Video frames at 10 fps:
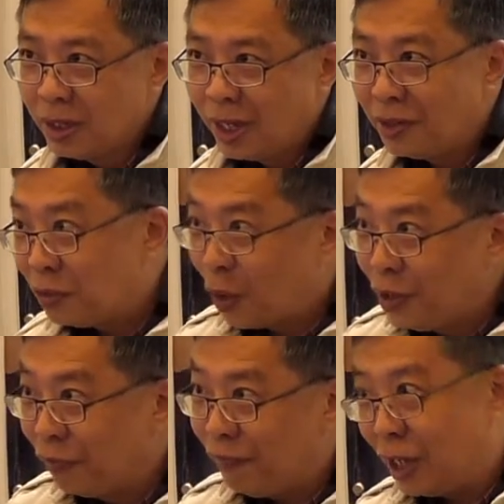And the
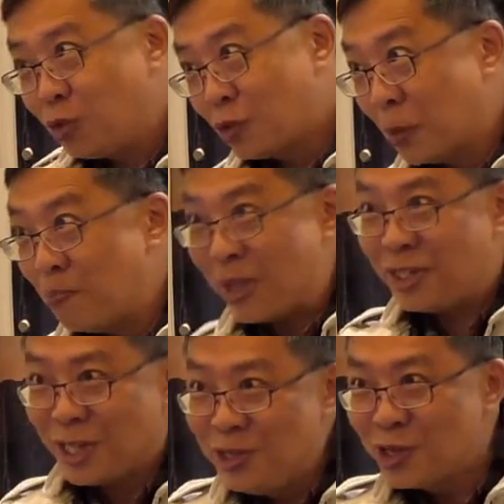thorn in the flesh was a
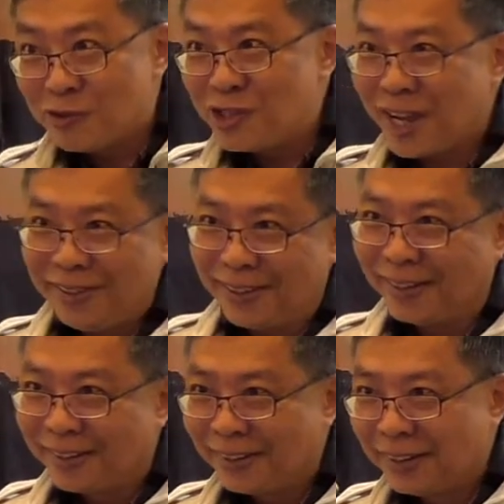messenger of
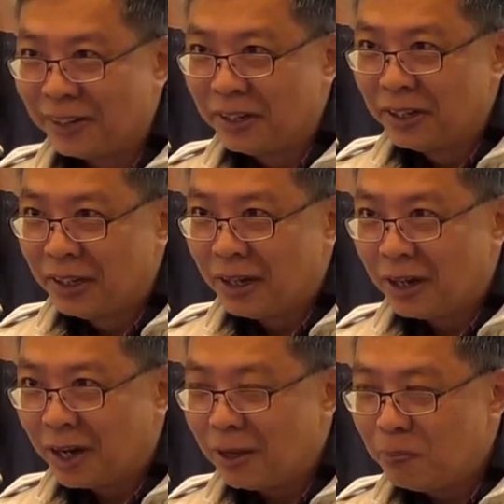Satan.
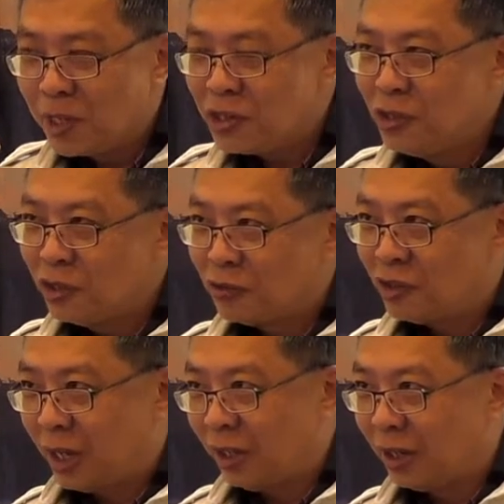Right? Messenger of
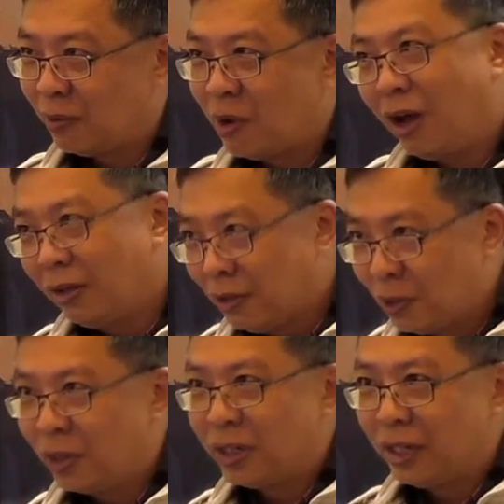Satan. Well, the
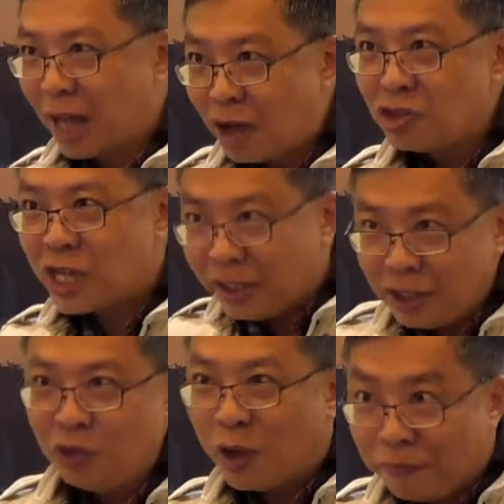Lord allows
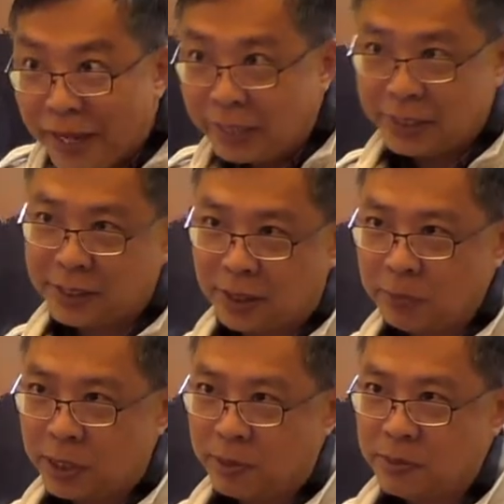Satan to afflict
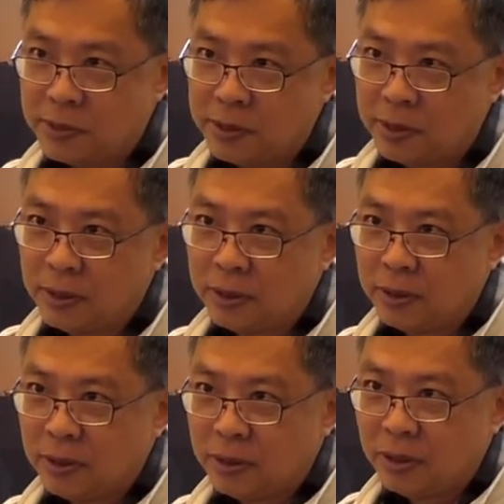sometimes.
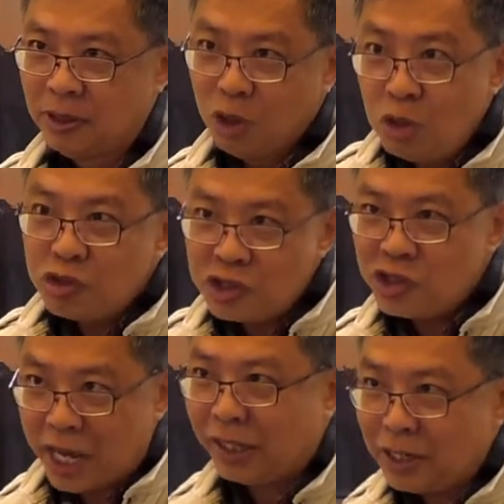
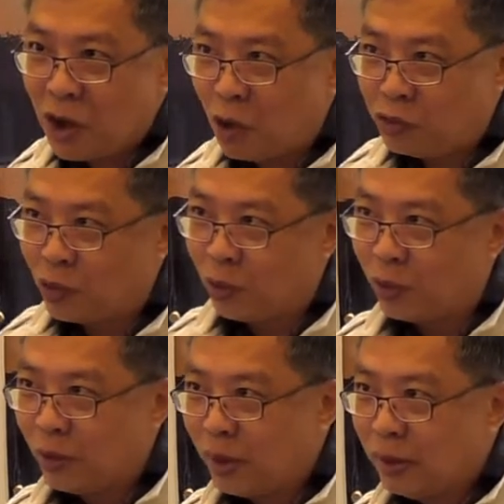Uses Satan
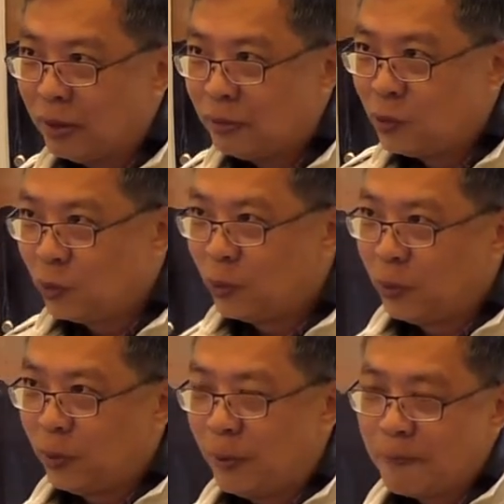also
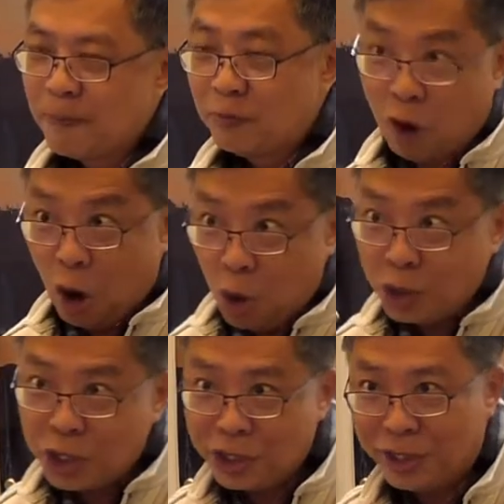to for our
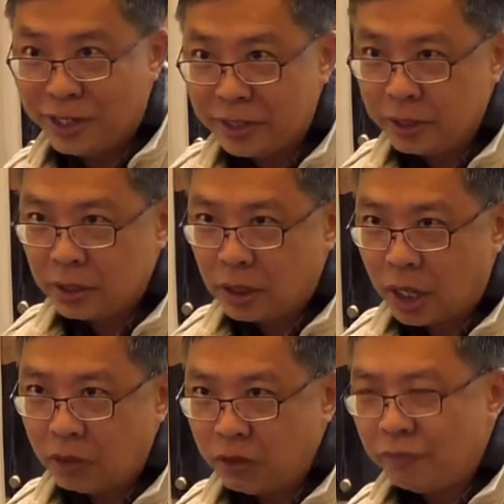own good,
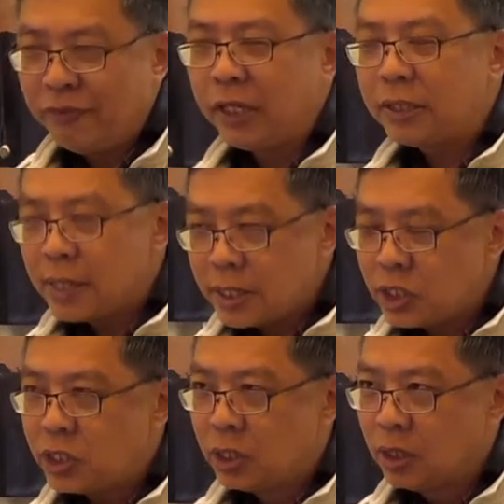right? To afflict
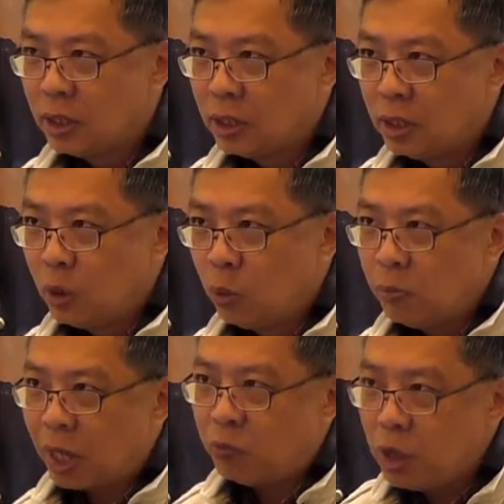us. We
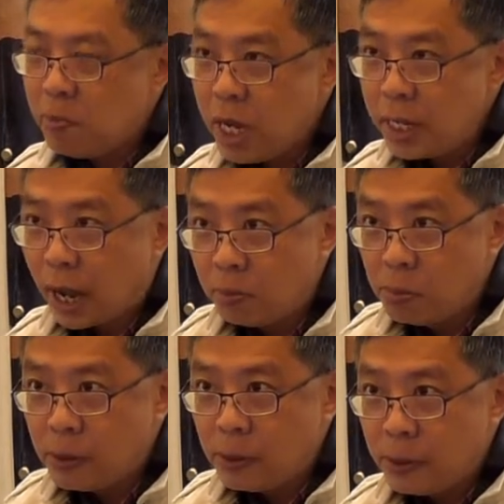might remain
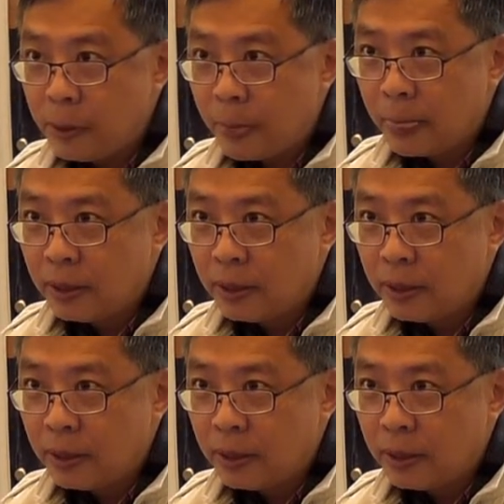humble